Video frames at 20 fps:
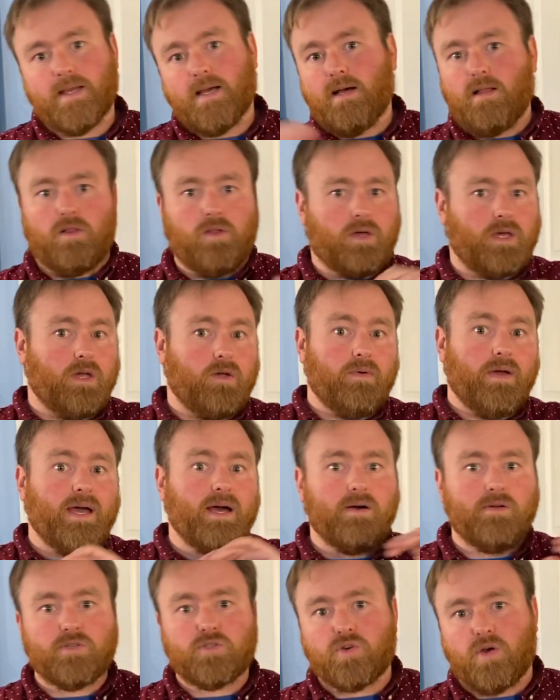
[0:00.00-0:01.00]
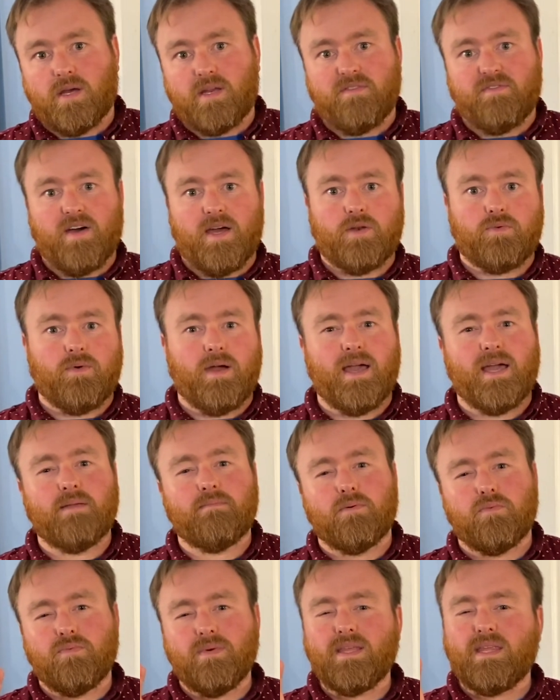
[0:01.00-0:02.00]
looking around, trying to find Ryan,
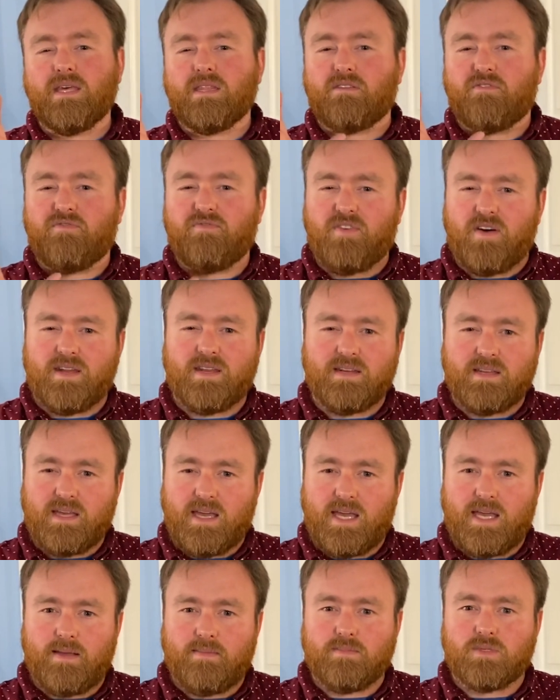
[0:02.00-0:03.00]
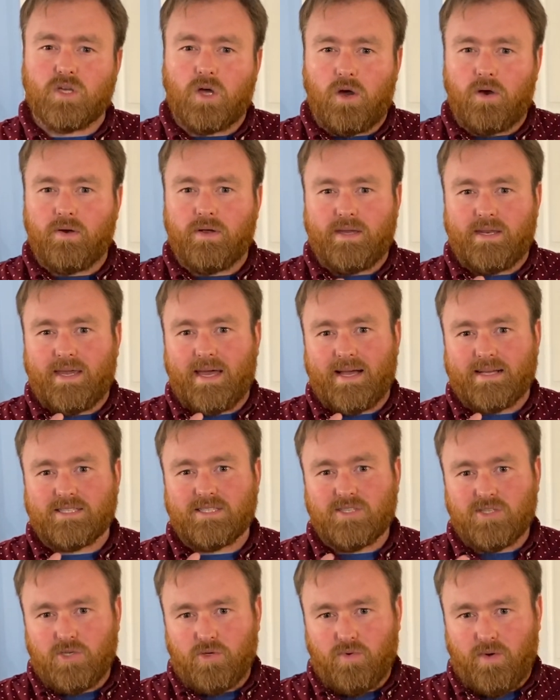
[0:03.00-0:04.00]
but really the fun and games are in
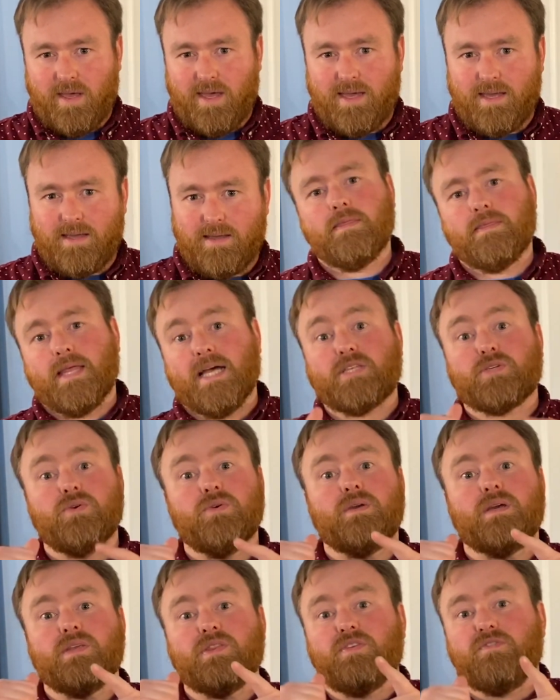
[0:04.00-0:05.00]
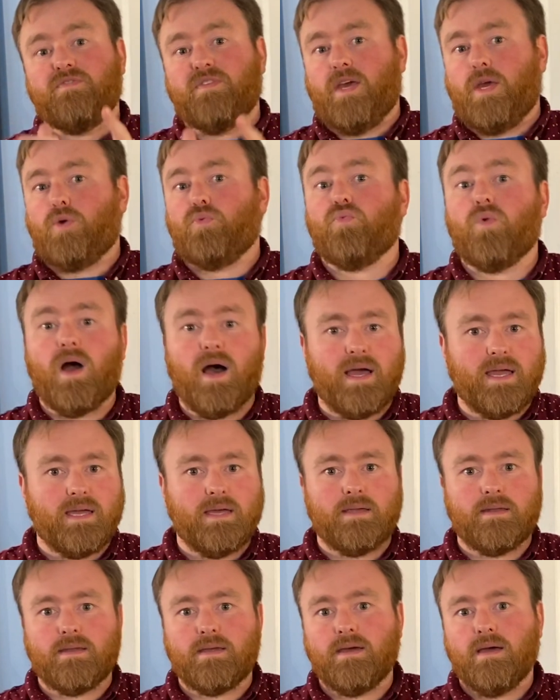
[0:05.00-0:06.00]
Act 2A. That's where you get the fake
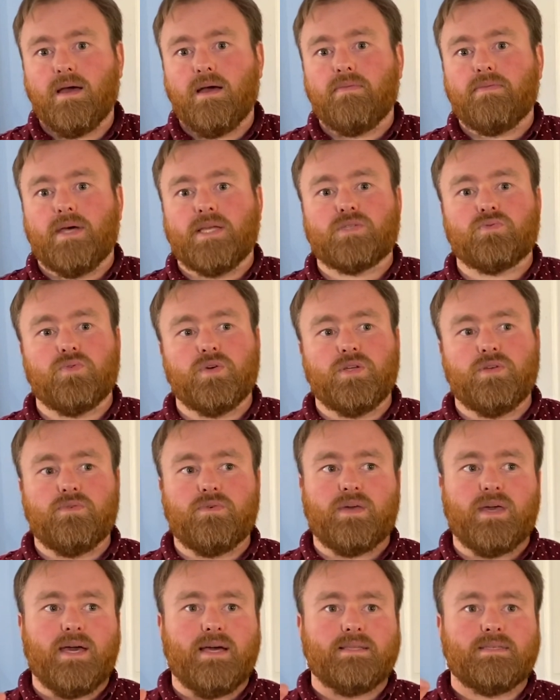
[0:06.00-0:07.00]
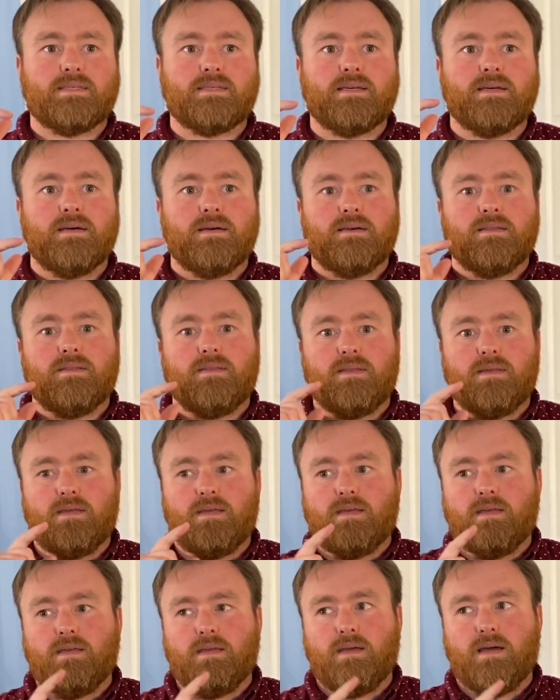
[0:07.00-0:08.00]
Ryan, that's where you get
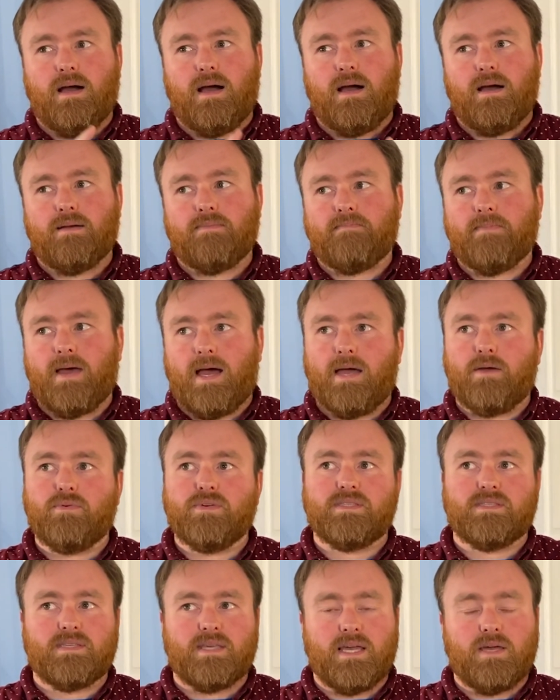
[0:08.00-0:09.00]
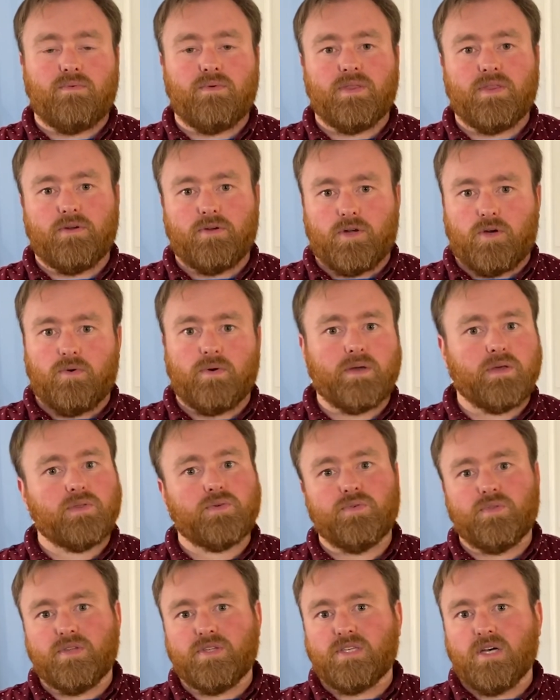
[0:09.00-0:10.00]
the, I would say, when they're going
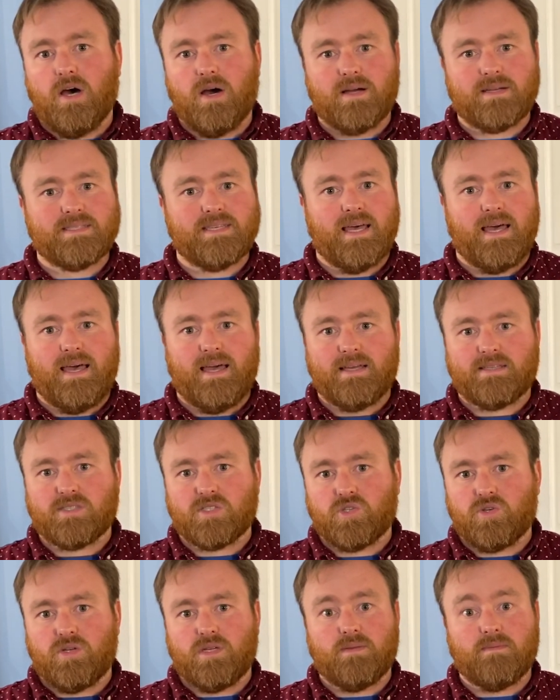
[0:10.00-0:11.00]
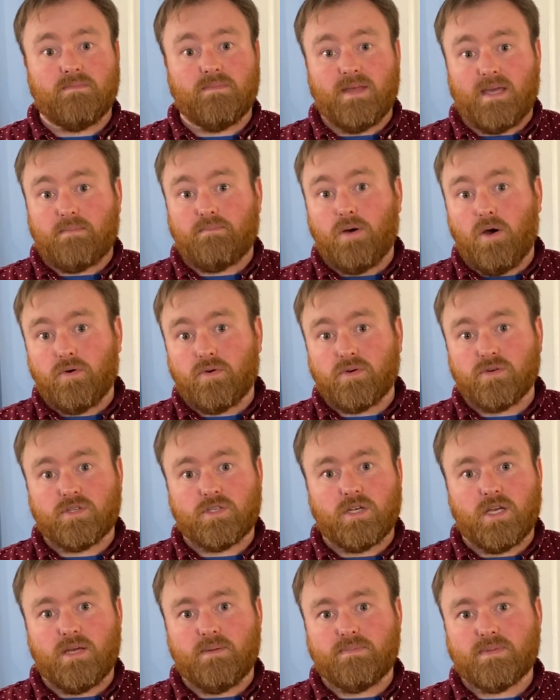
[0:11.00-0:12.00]
through the dog tags and treating them like poker
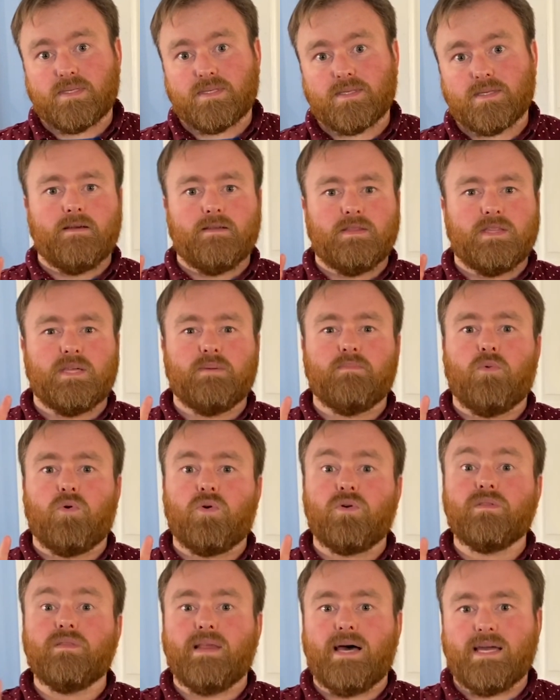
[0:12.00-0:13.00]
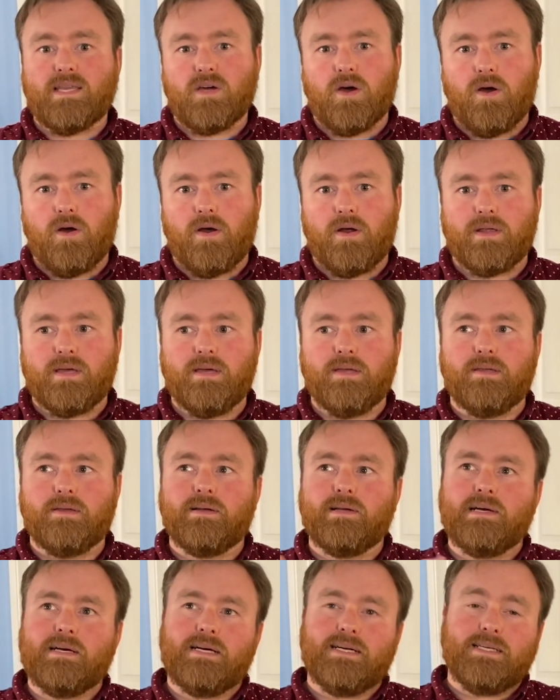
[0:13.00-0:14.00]
chips. The more lighthearted,
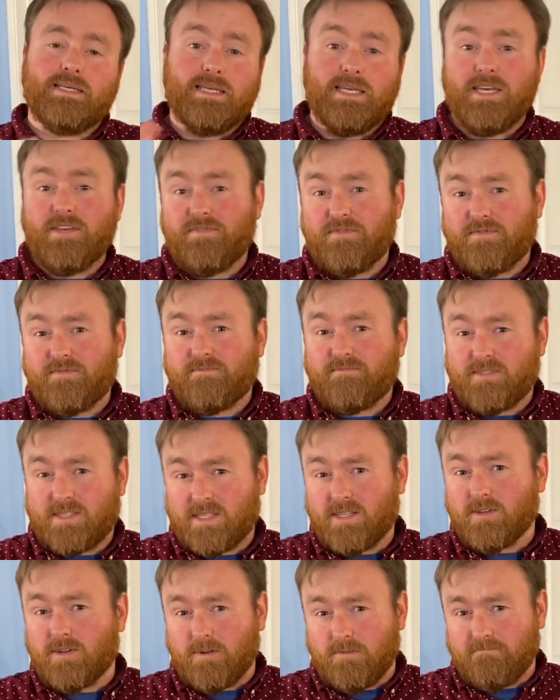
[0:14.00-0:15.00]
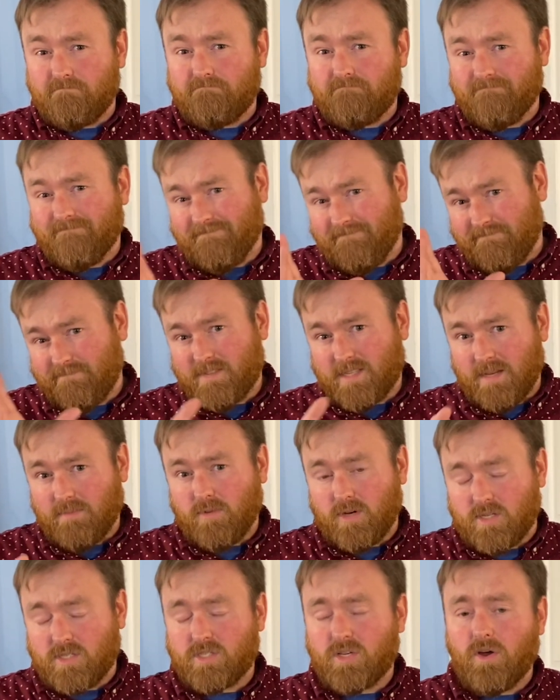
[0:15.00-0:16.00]
if still
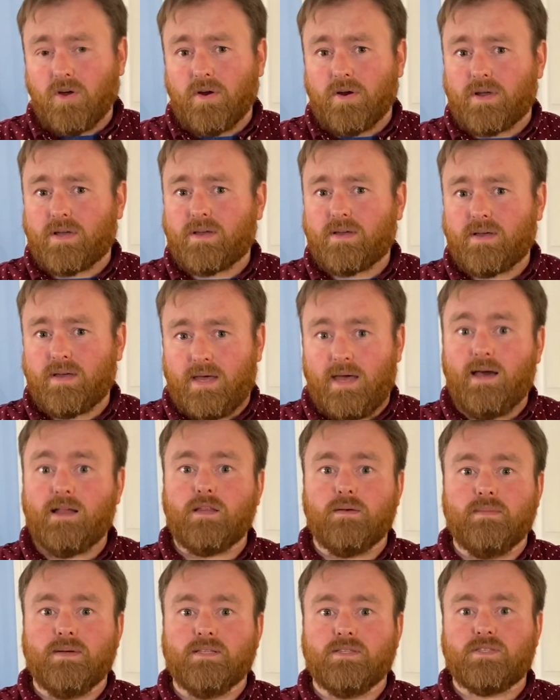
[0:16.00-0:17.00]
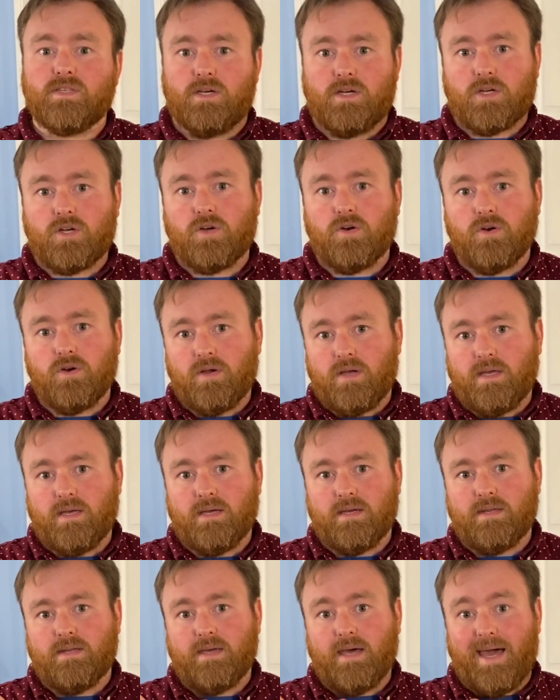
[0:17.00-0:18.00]
somewhat dark, elements occur
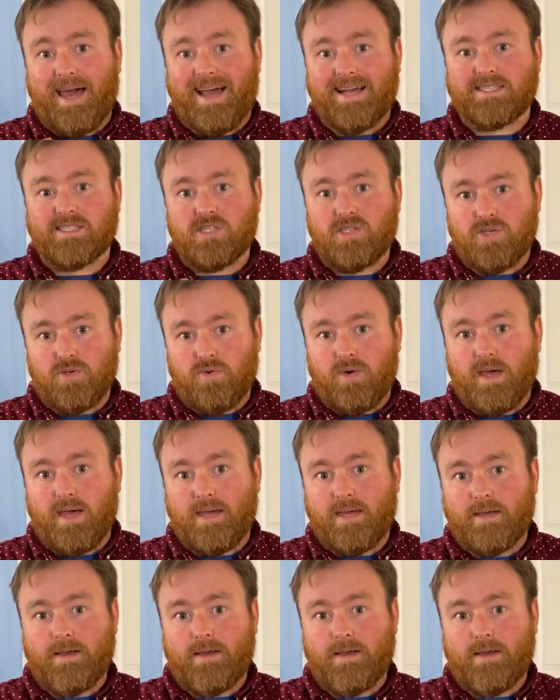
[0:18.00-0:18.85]
in Act 2A.